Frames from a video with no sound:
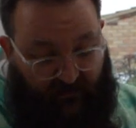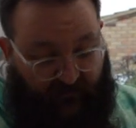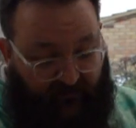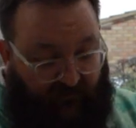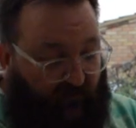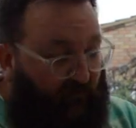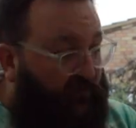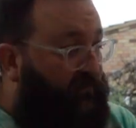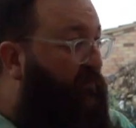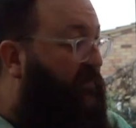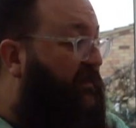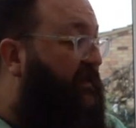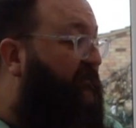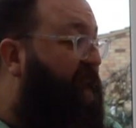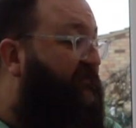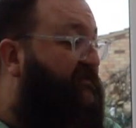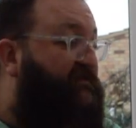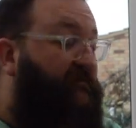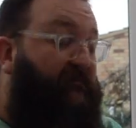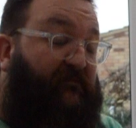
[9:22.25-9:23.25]
you're looking
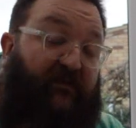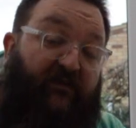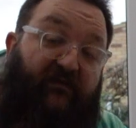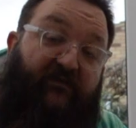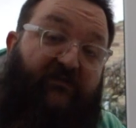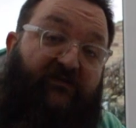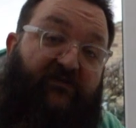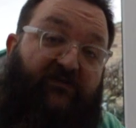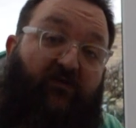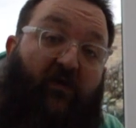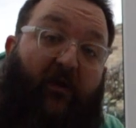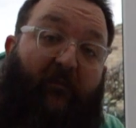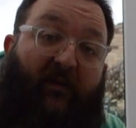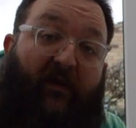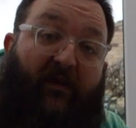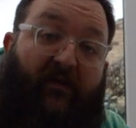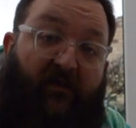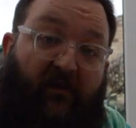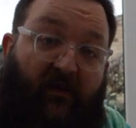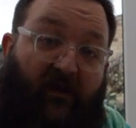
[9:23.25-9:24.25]
for something to do up
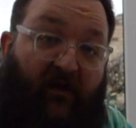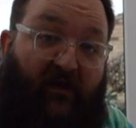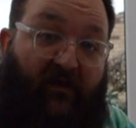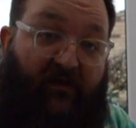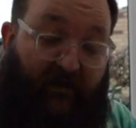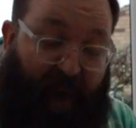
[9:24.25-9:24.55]
and learn